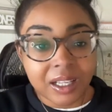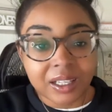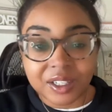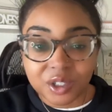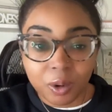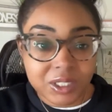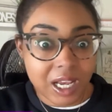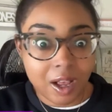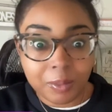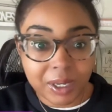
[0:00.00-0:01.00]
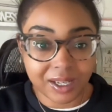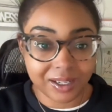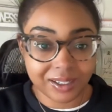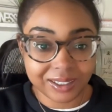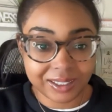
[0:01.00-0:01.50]
Like, don't tell me
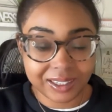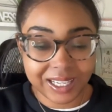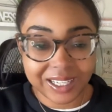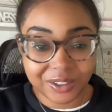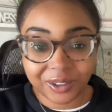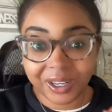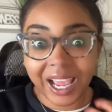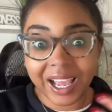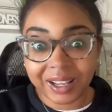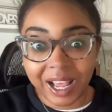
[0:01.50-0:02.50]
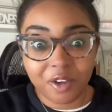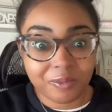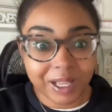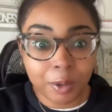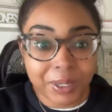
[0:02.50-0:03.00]
that you're going to
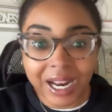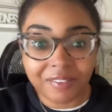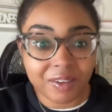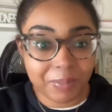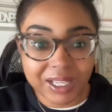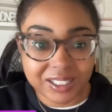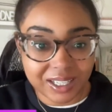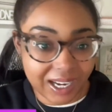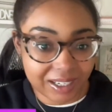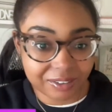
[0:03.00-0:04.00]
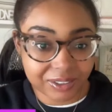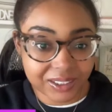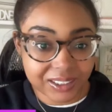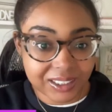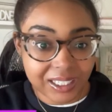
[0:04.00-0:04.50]
help me have the best life.
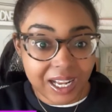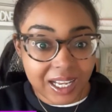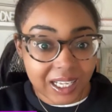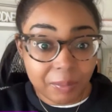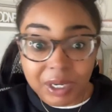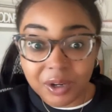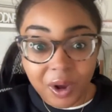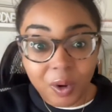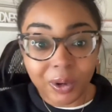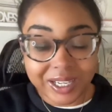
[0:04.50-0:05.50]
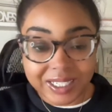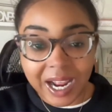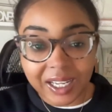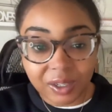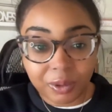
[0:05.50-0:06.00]
Let me know
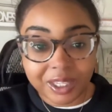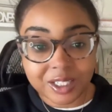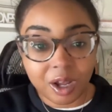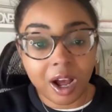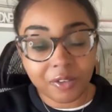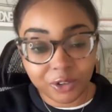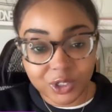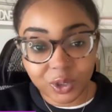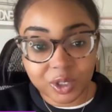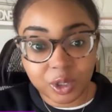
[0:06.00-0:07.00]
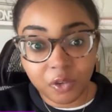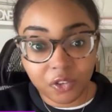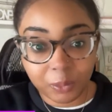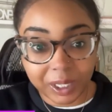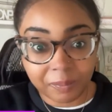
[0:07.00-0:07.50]
exactly what this offer is going to do
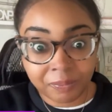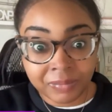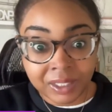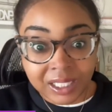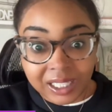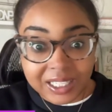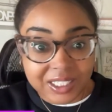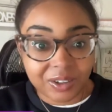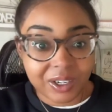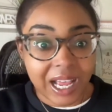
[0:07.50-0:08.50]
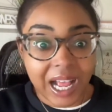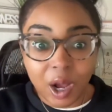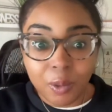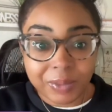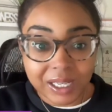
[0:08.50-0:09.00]
for me. Is it going to
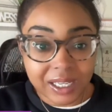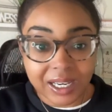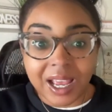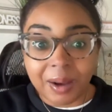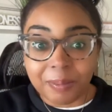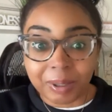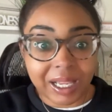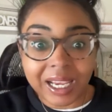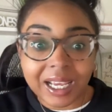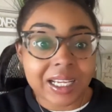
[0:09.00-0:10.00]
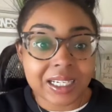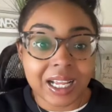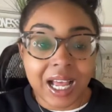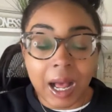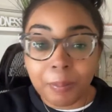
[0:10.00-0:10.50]
help me plan
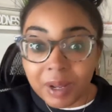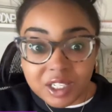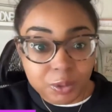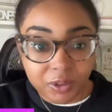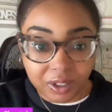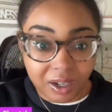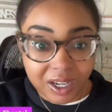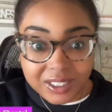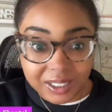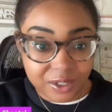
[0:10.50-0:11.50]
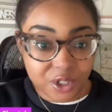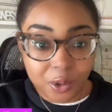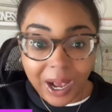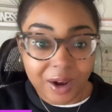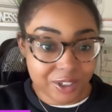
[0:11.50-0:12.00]
a month's worth of content in
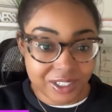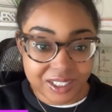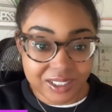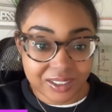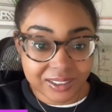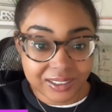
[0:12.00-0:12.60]
2 hours?